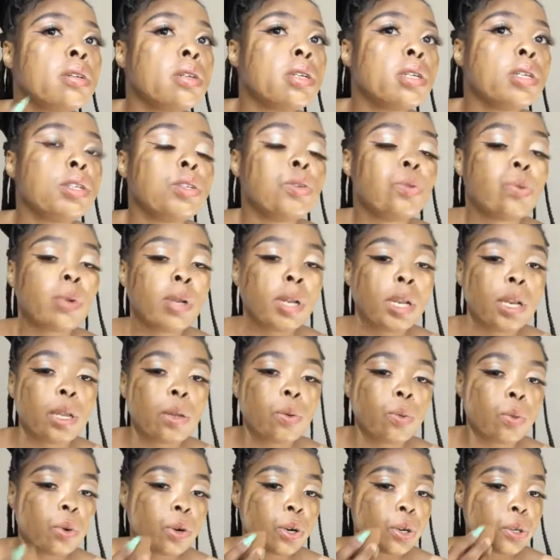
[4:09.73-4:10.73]
it really
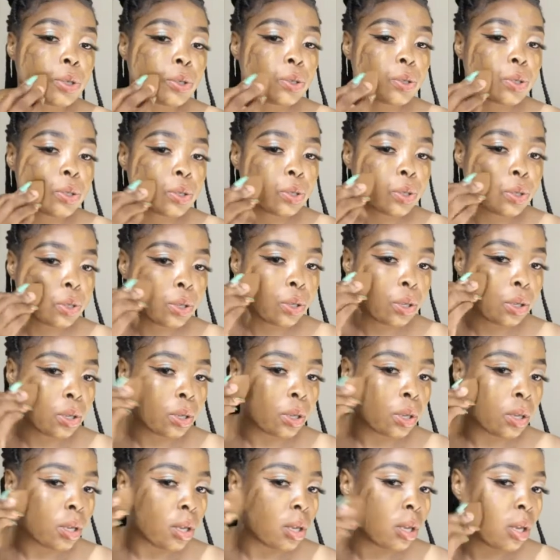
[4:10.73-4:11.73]
works.
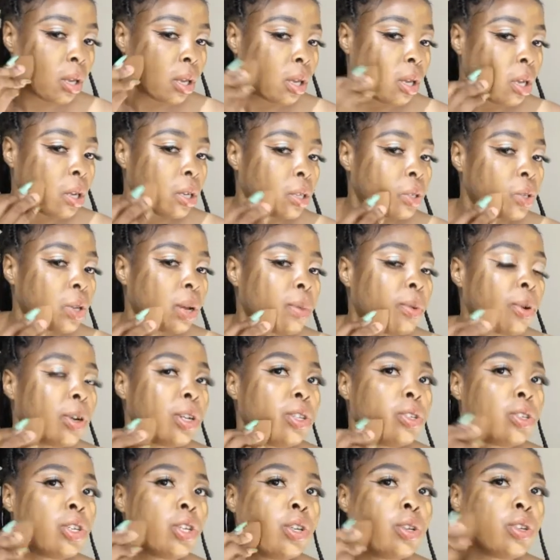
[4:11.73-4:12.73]
So I'm going
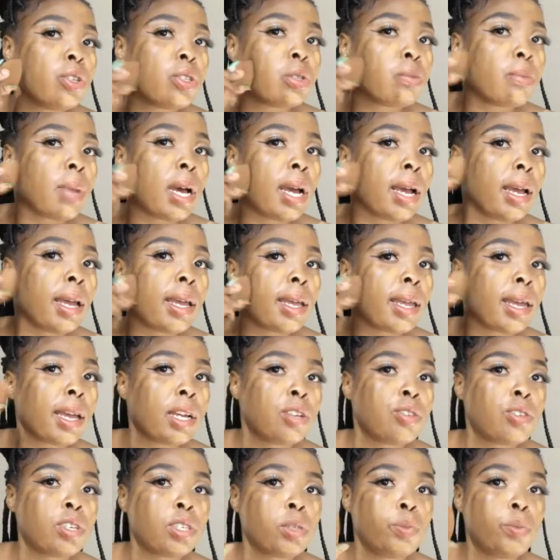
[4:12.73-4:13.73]
to use my
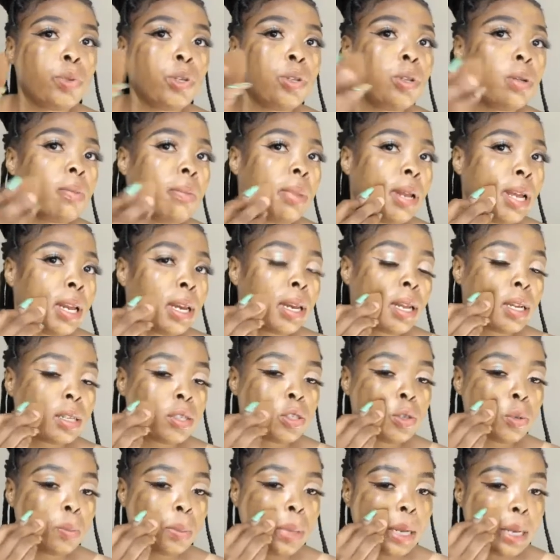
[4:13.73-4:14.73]
Catrice Beauty Blender
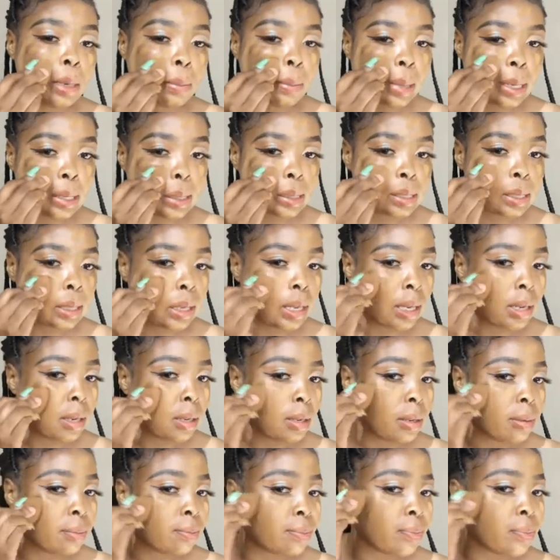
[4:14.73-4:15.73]
to blend my
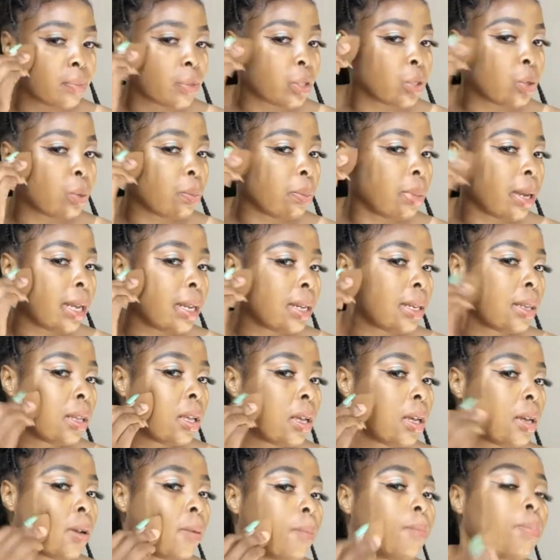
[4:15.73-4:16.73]
skin, to blend
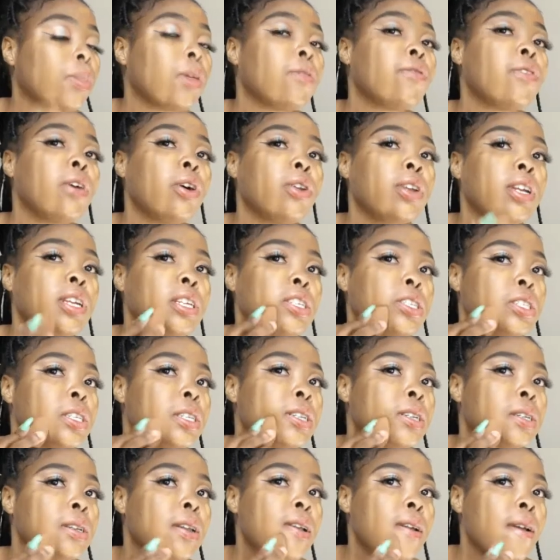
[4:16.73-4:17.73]
the
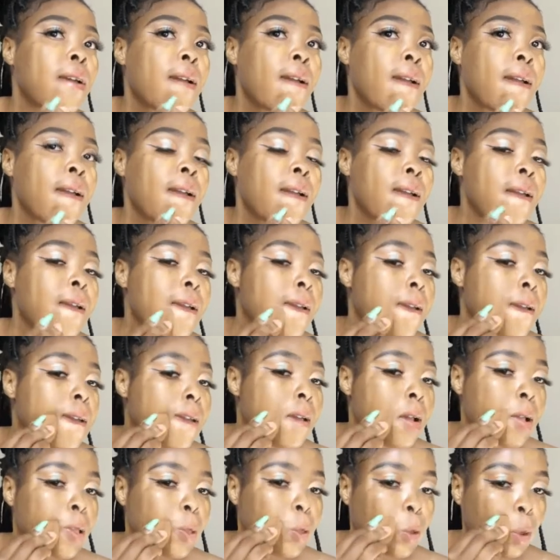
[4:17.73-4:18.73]
foundation
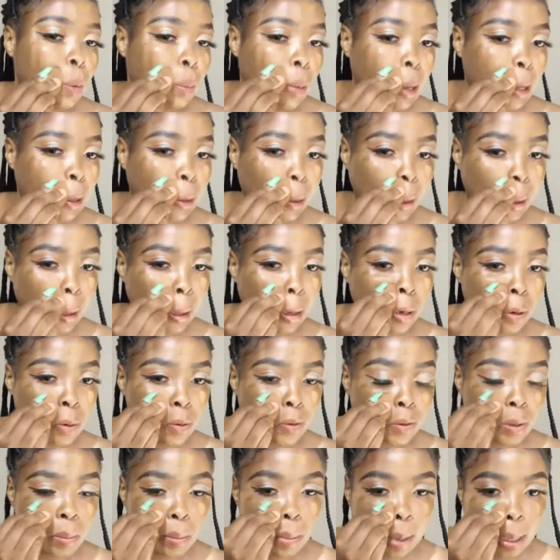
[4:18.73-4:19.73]
into my skin
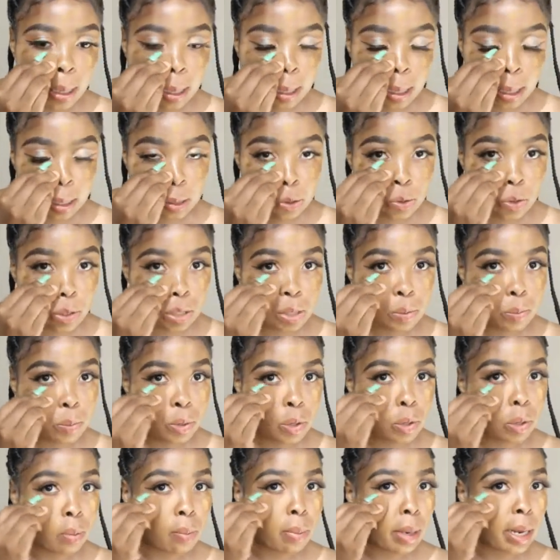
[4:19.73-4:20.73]
using my Catrice
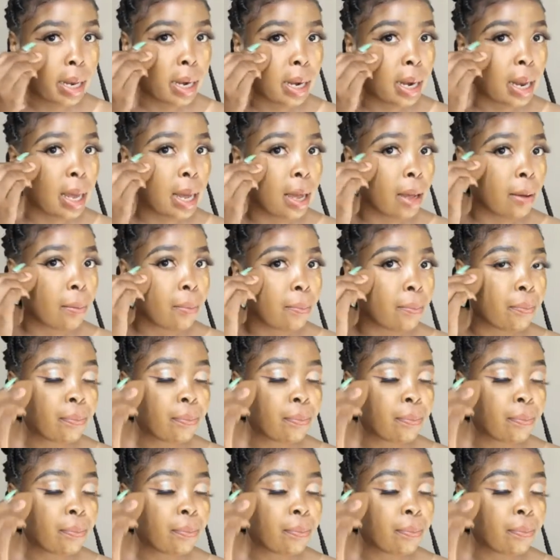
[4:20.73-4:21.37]
Beauty Blender.